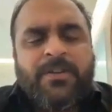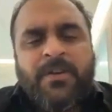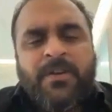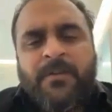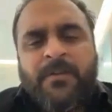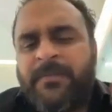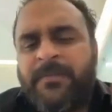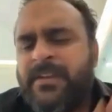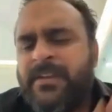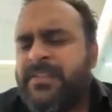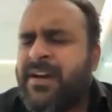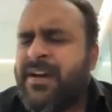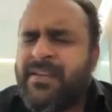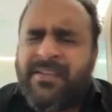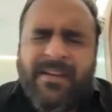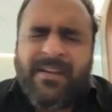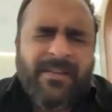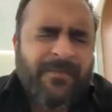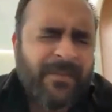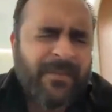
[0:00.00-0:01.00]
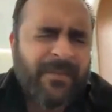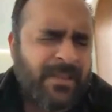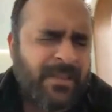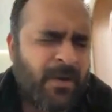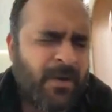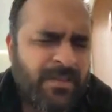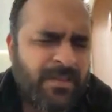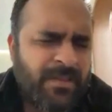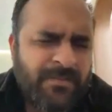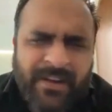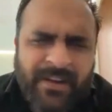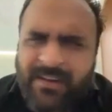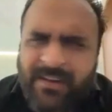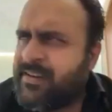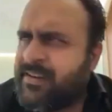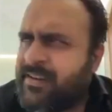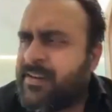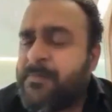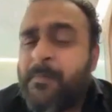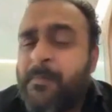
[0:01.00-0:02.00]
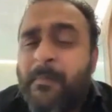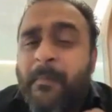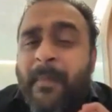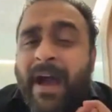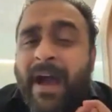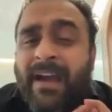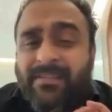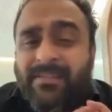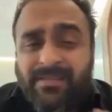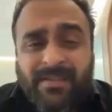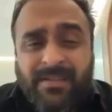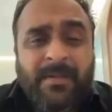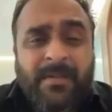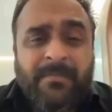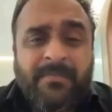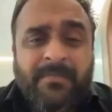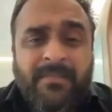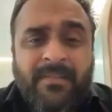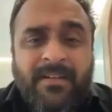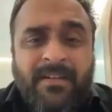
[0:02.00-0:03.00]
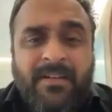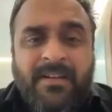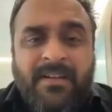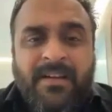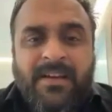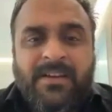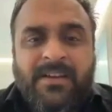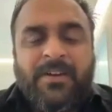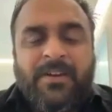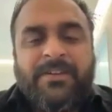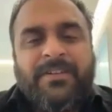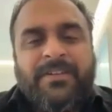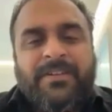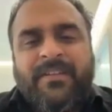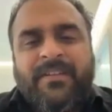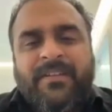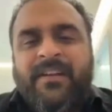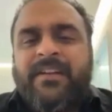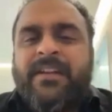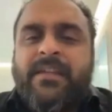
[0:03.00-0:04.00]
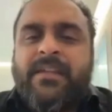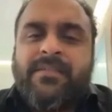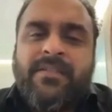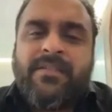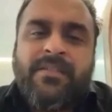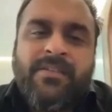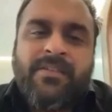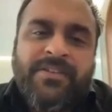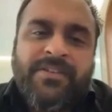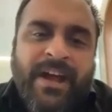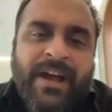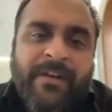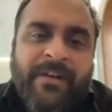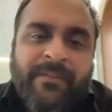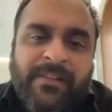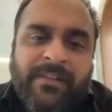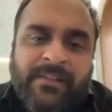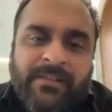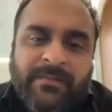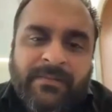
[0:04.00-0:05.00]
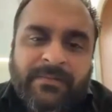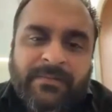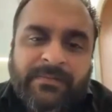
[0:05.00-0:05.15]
Your visas are 1,500 maximum. Your rest is your travel.